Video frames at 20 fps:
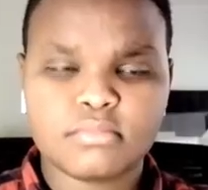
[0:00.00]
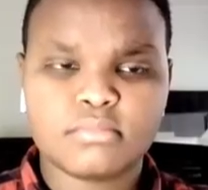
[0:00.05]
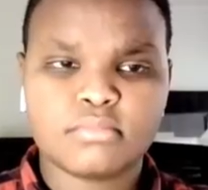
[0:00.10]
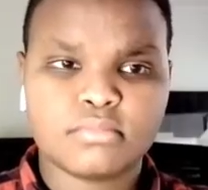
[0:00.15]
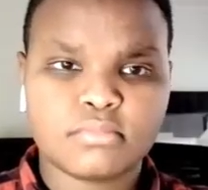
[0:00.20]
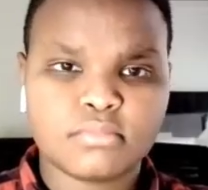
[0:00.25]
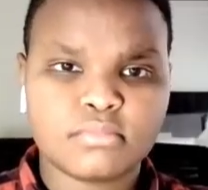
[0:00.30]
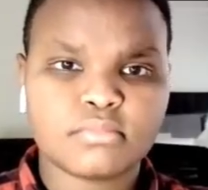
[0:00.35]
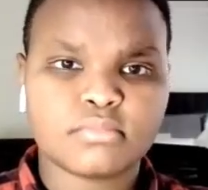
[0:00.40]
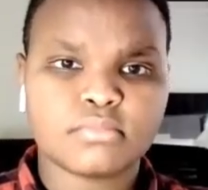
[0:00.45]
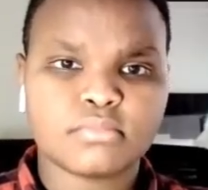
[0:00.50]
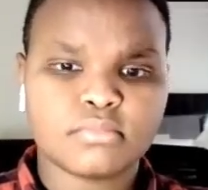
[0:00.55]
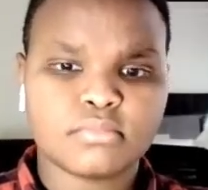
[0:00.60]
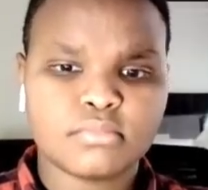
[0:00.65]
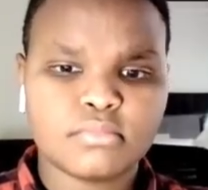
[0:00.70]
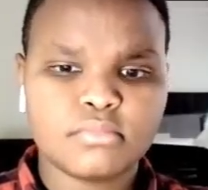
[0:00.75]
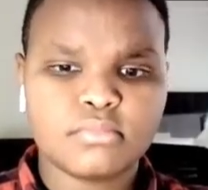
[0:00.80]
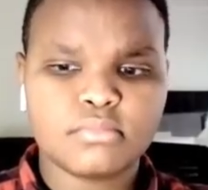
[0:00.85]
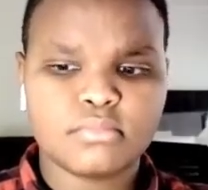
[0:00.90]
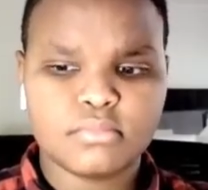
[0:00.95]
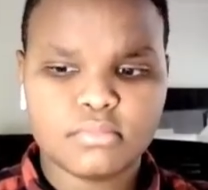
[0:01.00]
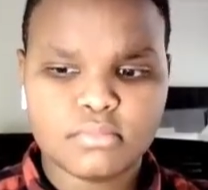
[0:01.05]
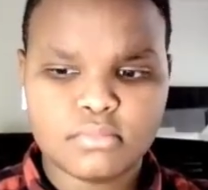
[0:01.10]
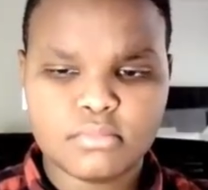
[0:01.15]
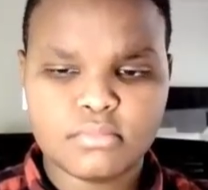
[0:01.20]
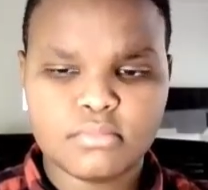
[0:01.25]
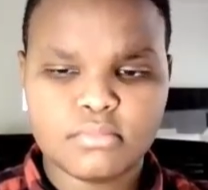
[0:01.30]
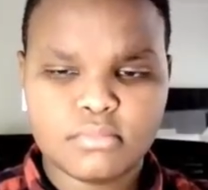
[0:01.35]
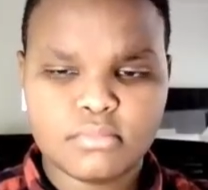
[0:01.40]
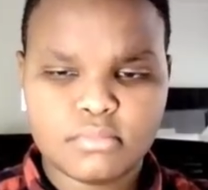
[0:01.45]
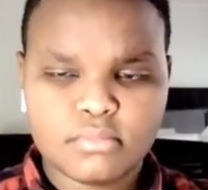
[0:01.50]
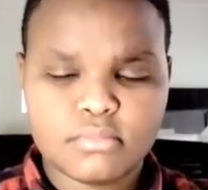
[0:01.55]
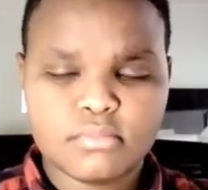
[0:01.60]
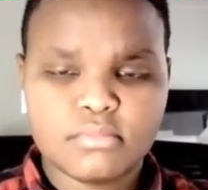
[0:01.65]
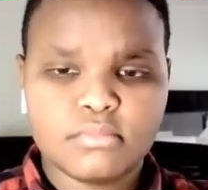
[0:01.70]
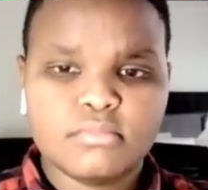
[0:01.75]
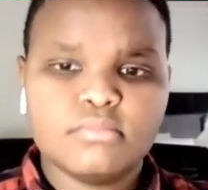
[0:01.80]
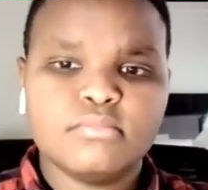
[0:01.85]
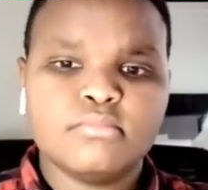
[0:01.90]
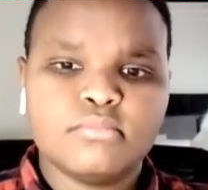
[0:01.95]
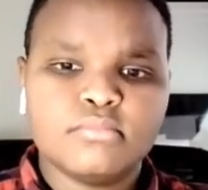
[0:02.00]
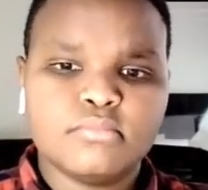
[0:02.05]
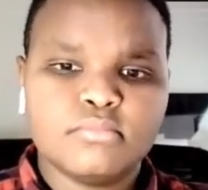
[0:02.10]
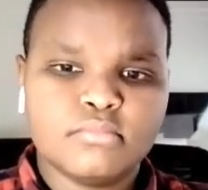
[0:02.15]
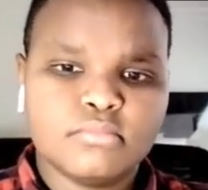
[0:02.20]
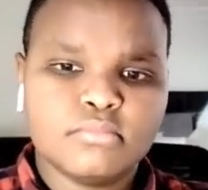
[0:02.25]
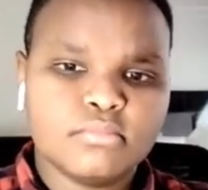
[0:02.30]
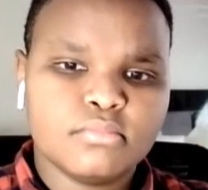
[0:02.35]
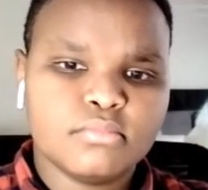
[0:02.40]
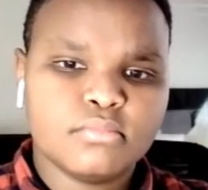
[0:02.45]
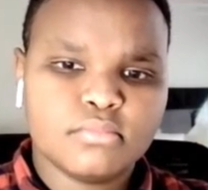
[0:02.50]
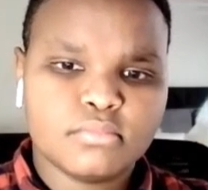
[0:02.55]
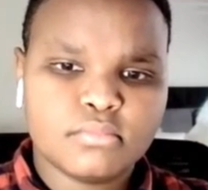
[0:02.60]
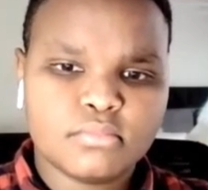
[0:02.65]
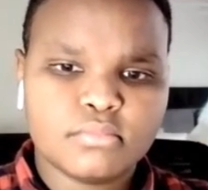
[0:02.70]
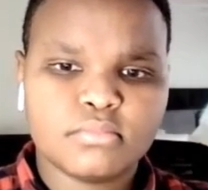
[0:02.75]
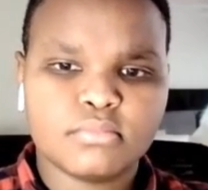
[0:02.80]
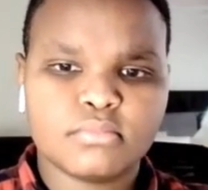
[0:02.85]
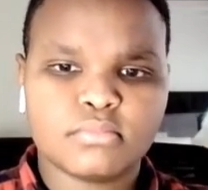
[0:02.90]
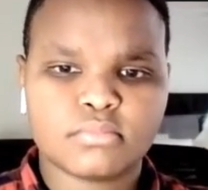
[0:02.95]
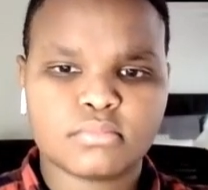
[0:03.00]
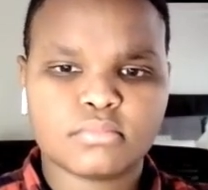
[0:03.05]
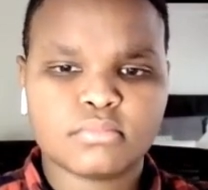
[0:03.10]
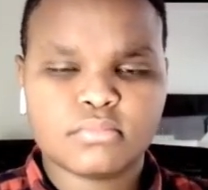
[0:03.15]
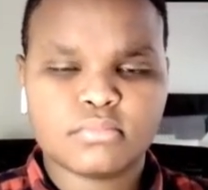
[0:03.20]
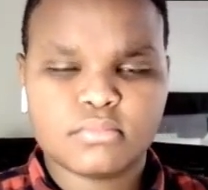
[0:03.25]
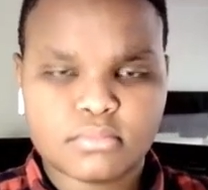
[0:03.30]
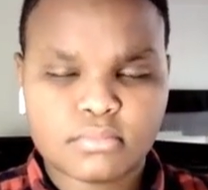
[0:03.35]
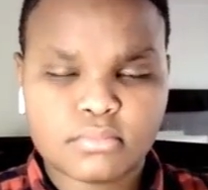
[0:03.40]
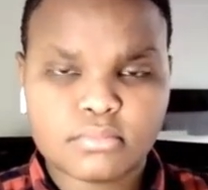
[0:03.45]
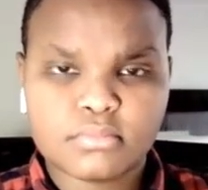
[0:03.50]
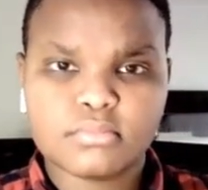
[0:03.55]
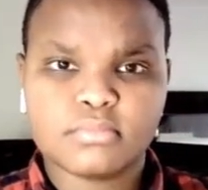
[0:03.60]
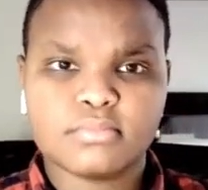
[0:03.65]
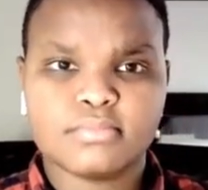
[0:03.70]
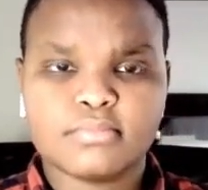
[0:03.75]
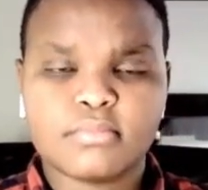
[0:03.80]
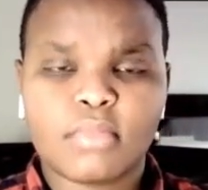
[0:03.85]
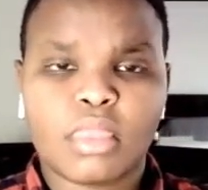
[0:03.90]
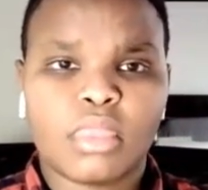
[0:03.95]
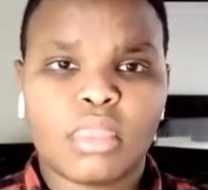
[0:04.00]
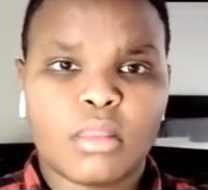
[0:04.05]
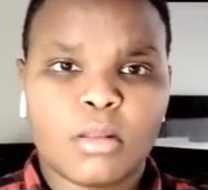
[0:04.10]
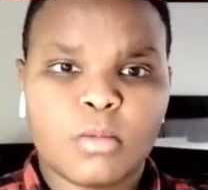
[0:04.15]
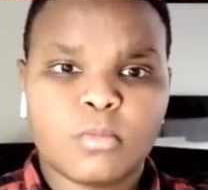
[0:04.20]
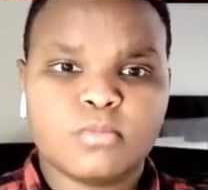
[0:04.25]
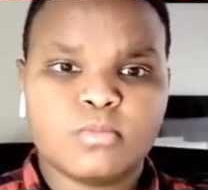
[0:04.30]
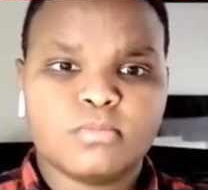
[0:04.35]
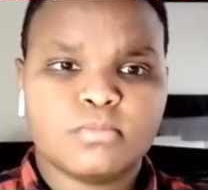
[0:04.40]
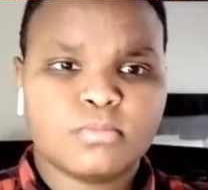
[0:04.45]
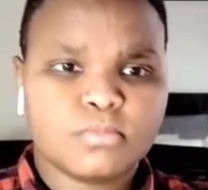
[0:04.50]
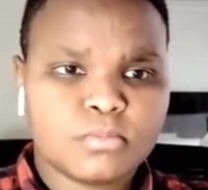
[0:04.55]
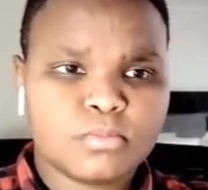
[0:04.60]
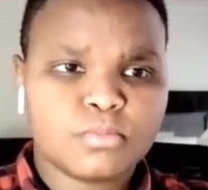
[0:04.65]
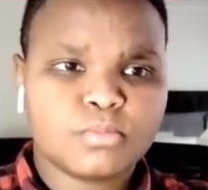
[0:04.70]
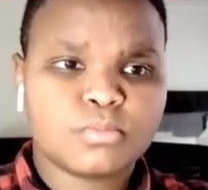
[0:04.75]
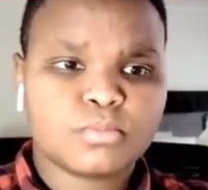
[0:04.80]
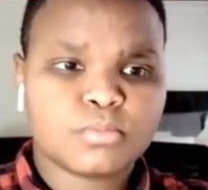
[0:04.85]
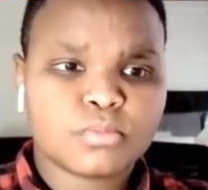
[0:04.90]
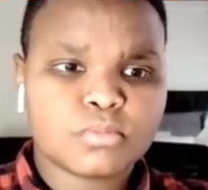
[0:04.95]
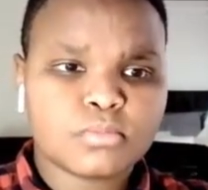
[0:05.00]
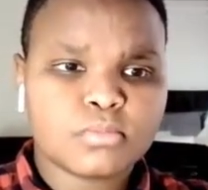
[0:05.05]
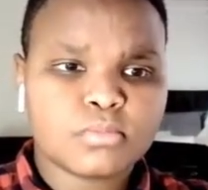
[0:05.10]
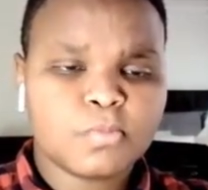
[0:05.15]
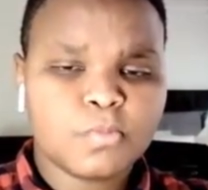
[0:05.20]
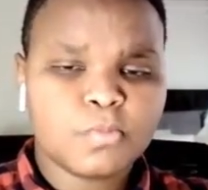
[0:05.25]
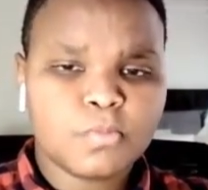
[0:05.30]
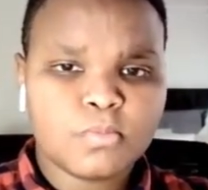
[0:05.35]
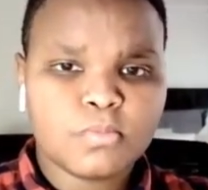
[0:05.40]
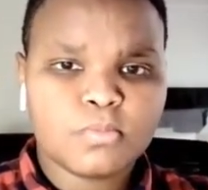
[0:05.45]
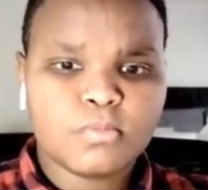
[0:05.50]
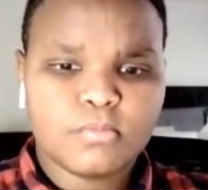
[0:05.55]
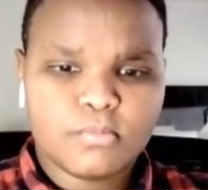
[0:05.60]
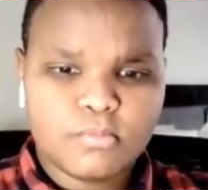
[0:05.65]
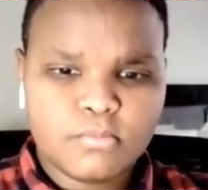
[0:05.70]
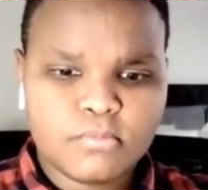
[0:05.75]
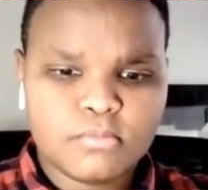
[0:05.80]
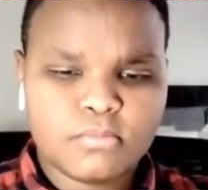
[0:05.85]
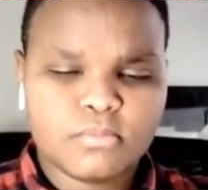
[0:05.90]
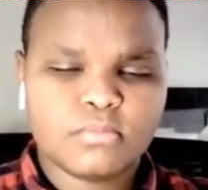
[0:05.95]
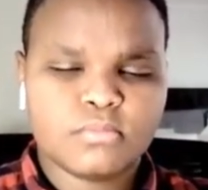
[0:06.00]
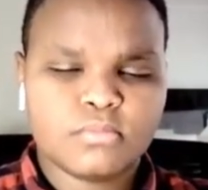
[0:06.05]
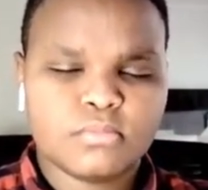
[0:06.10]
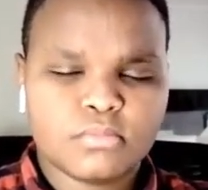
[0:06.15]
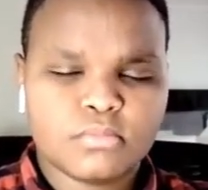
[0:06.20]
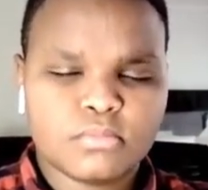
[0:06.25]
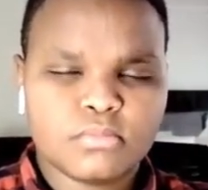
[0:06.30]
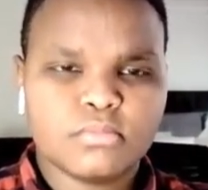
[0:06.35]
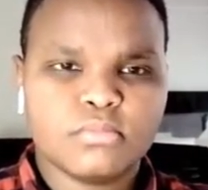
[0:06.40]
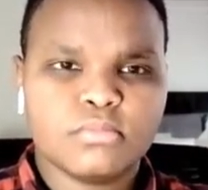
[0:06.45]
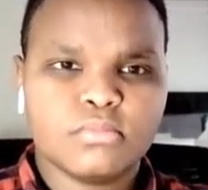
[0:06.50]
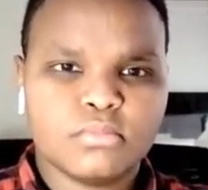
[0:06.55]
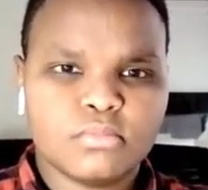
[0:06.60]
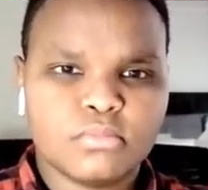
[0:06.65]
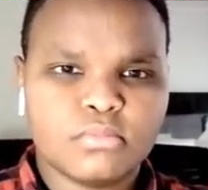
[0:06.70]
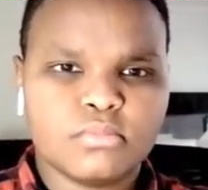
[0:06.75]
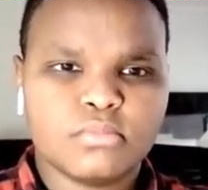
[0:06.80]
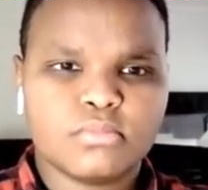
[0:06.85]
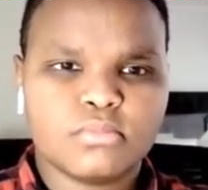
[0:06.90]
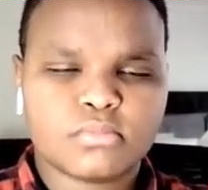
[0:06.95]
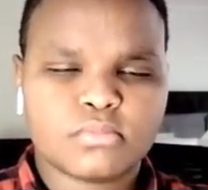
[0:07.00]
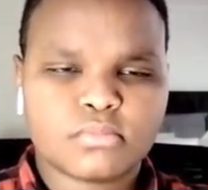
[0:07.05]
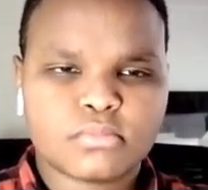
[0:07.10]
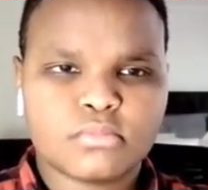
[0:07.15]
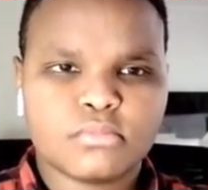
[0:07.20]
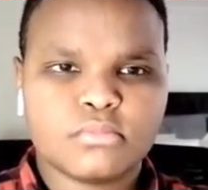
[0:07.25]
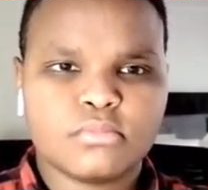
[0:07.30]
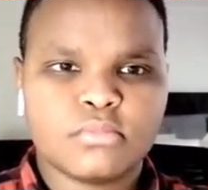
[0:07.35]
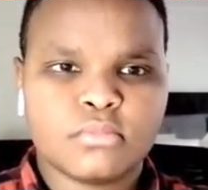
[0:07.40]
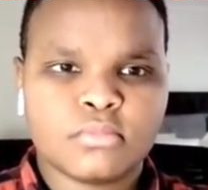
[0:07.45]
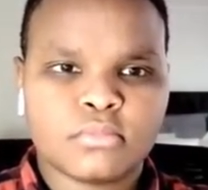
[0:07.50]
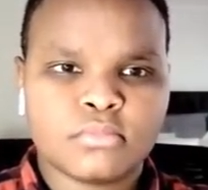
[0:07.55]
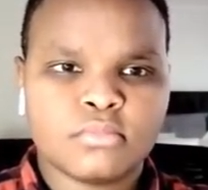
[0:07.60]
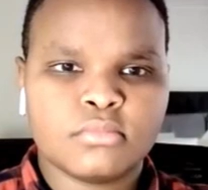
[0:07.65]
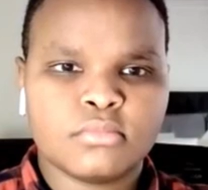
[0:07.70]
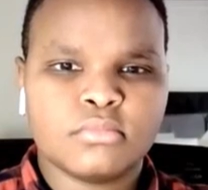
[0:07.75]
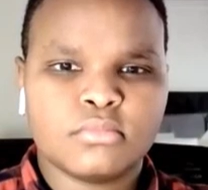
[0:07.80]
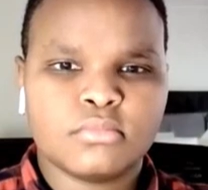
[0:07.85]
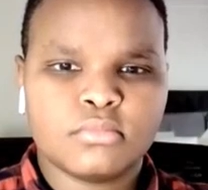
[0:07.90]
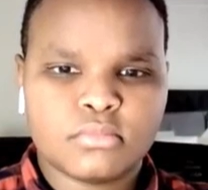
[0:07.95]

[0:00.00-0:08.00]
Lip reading: [no speech]